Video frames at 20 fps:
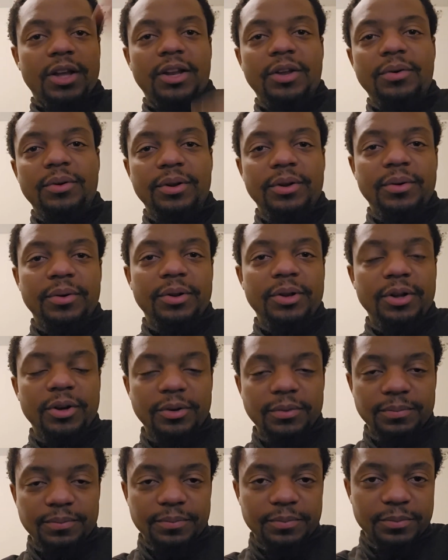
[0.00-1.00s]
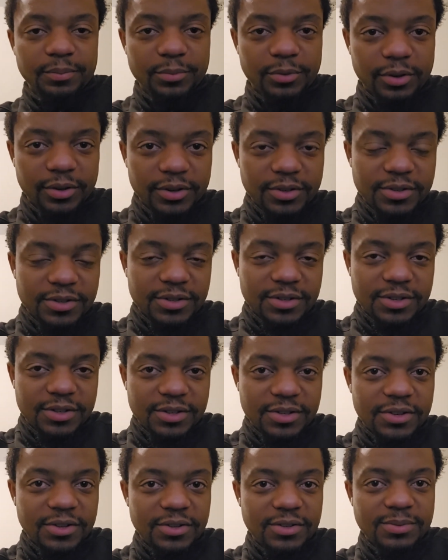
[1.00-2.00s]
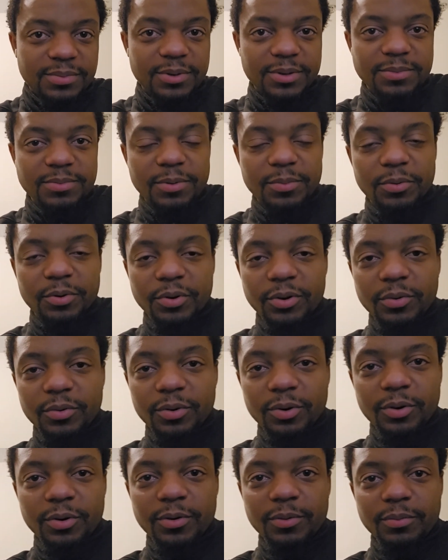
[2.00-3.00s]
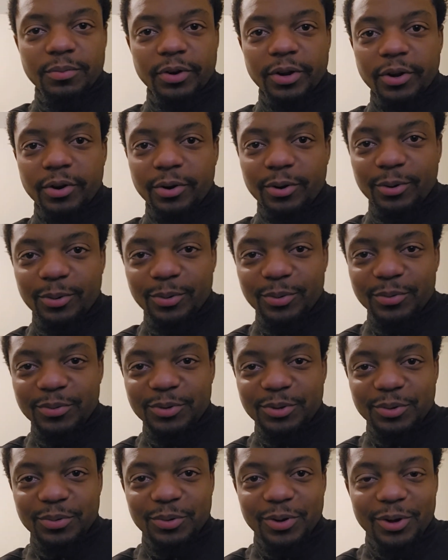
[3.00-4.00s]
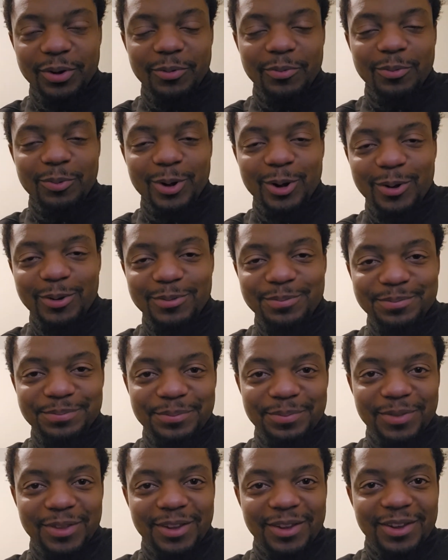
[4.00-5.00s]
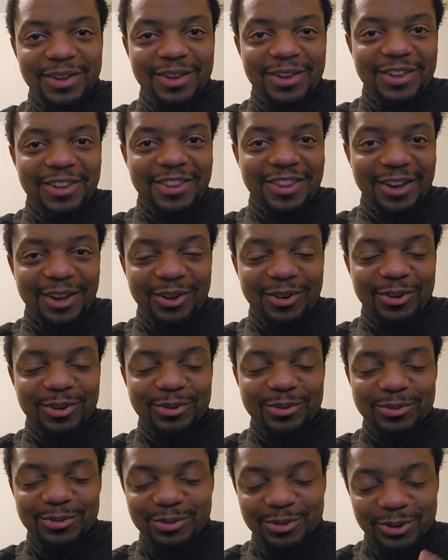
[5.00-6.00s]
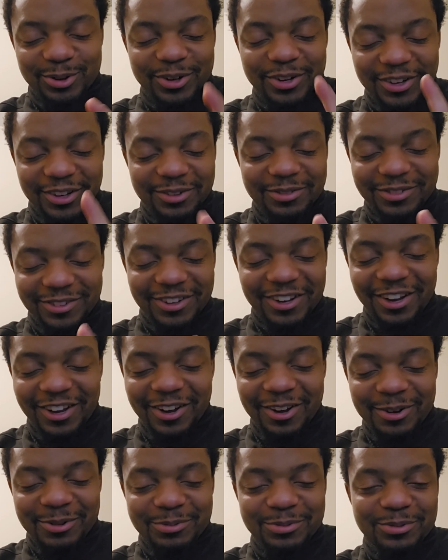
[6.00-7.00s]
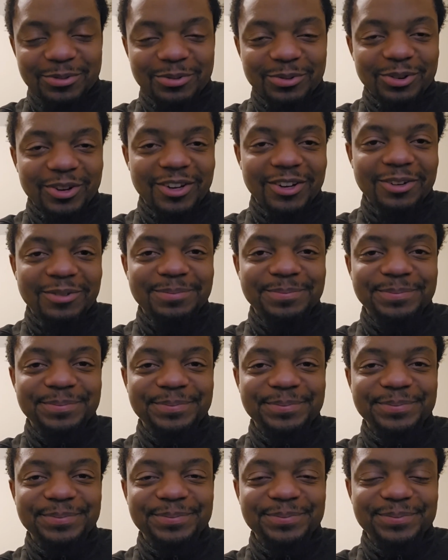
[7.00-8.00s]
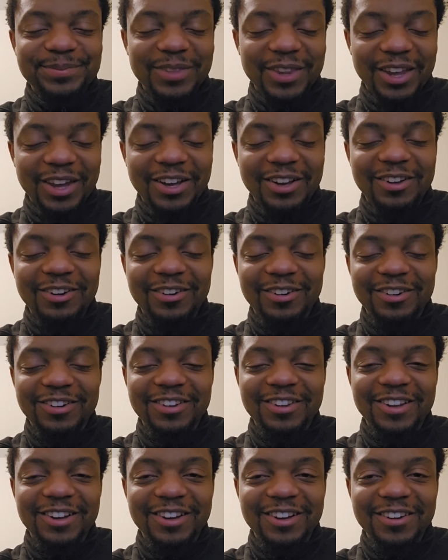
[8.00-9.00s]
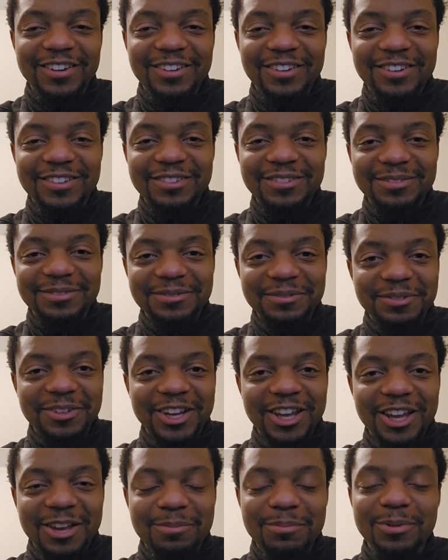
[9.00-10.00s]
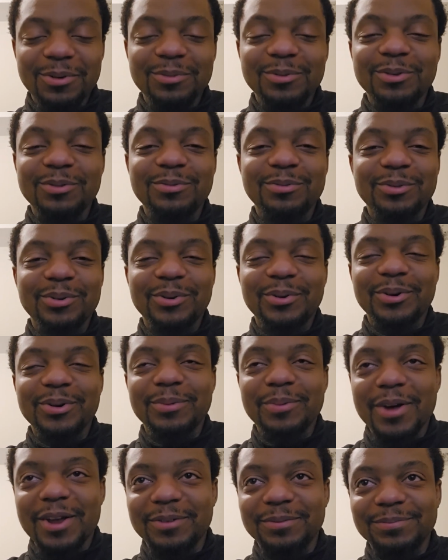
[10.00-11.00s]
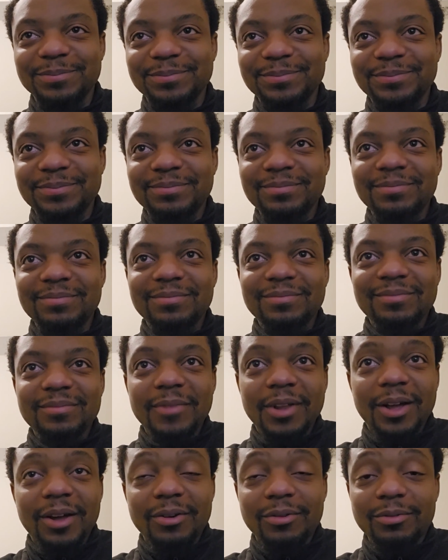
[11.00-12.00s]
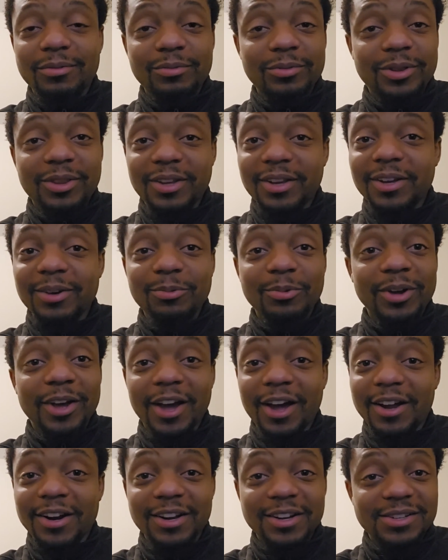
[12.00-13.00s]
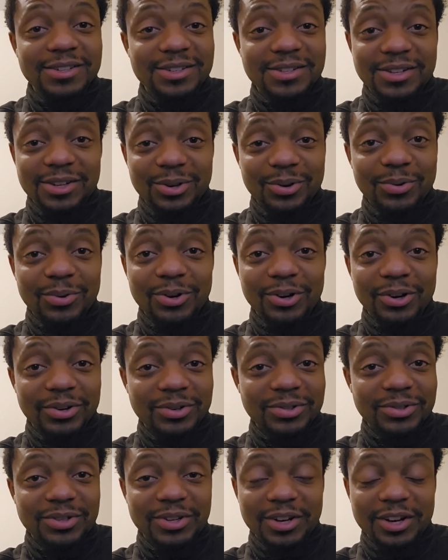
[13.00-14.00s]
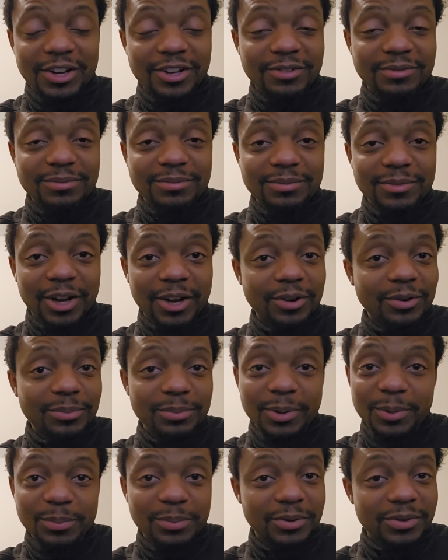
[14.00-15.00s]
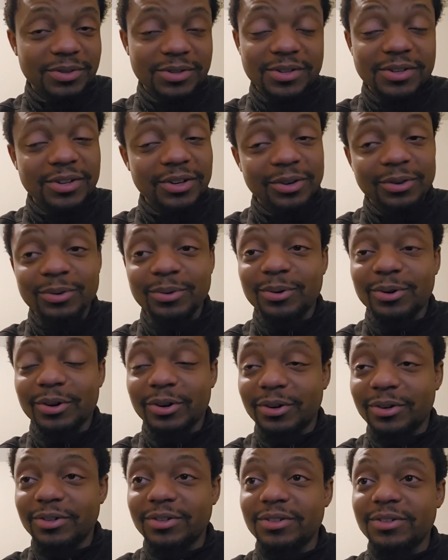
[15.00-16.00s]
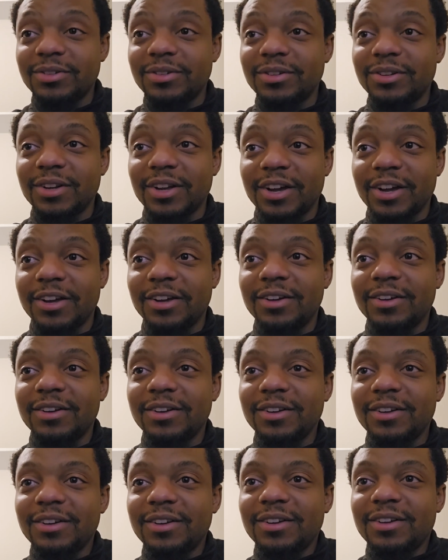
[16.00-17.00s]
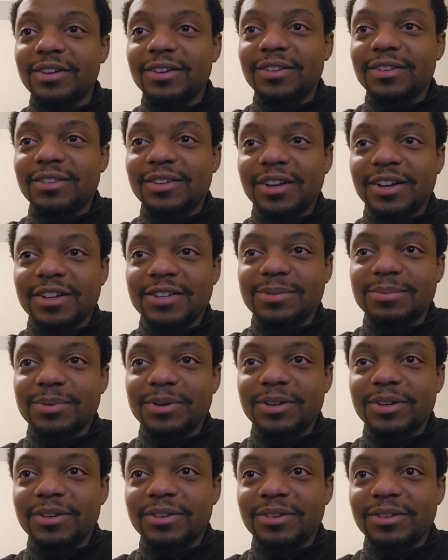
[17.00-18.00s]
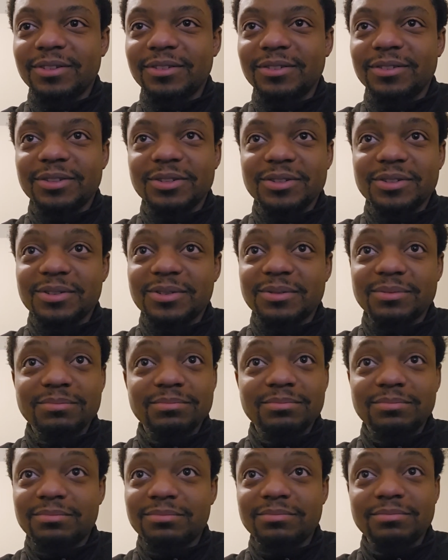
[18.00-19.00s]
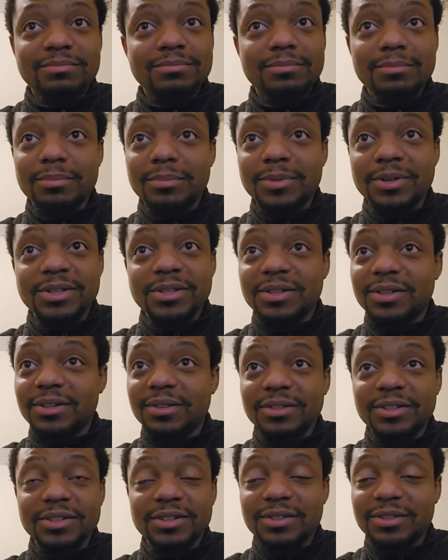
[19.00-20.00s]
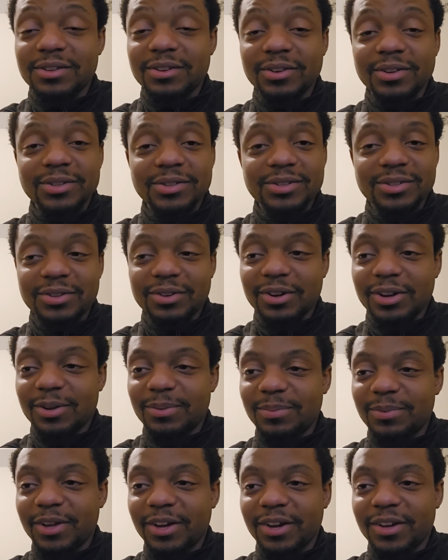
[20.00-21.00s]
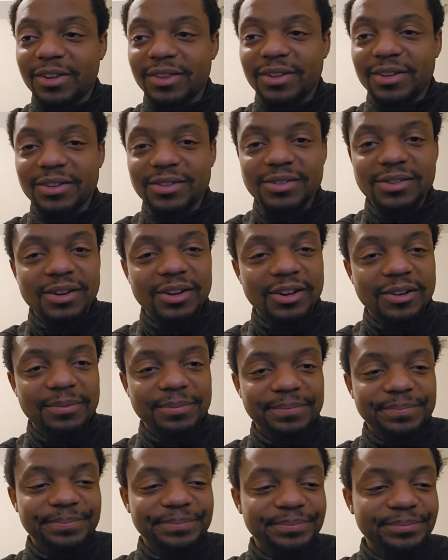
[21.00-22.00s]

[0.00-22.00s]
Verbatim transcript: Hello, hello, hello. Brothers and sisters, peace be upon you all. Pray you're all doing well. Thank God for another day of freedom. Thank God, thank God. We keep moving forward, man. I don't even think we had a single urge today. I don't remember a single urge today. Today has been just busy, just non-stop, getting things done.